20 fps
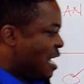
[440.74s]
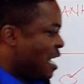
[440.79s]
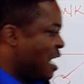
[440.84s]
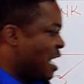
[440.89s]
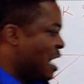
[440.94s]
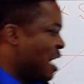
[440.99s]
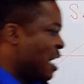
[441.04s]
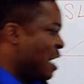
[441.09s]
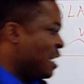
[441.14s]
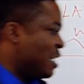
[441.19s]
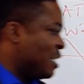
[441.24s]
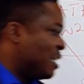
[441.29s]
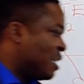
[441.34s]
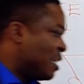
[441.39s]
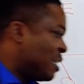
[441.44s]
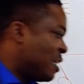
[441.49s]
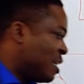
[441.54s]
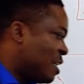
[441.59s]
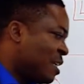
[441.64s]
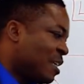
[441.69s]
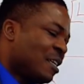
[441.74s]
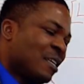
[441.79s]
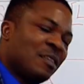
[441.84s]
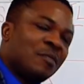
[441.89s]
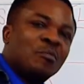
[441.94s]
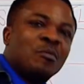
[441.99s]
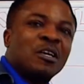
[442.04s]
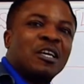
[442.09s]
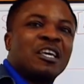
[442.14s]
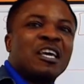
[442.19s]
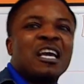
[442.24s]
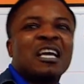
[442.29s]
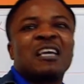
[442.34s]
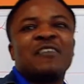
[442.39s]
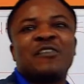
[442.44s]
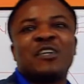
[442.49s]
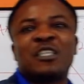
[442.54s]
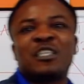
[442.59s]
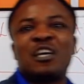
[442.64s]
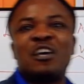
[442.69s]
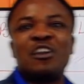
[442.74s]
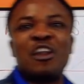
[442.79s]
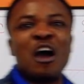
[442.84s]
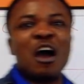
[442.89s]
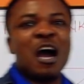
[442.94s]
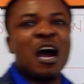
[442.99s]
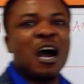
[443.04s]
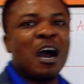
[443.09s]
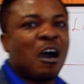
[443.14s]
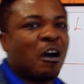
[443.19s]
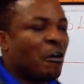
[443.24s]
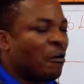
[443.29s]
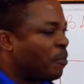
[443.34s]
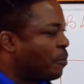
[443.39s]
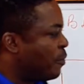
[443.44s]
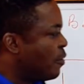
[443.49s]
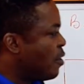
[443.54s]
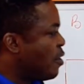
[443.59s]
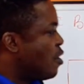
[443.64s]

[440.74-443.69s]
and the caregivers cannot help